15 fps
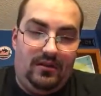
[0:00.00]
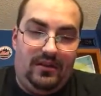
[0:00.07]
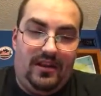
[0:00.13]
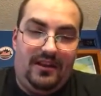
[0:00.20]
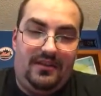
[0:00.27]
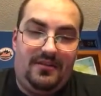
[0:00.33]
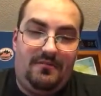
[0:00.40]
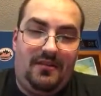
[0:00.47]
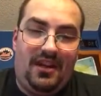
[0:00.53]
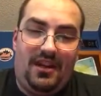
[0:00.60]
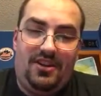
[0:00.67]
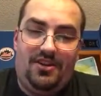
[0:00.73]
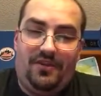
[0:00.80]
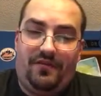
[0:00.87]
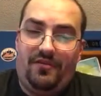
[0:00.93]
Next
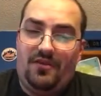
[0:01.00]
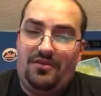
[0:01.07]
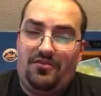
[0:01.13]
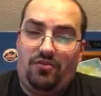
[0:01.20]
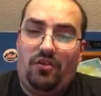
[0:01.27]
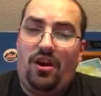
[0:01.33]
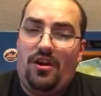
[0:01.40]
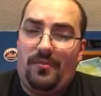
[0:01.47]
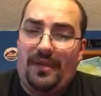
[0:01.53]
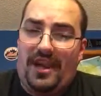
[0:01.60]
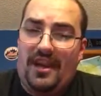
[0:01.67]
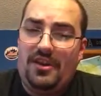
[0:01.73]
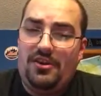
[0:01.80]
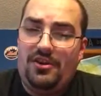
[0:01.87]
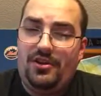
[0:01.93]
match, first Raw
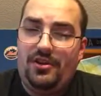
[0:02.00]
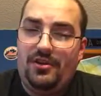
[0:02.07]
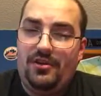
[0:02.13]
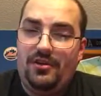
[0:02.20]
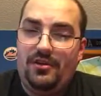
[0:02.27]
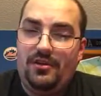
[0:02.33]
match.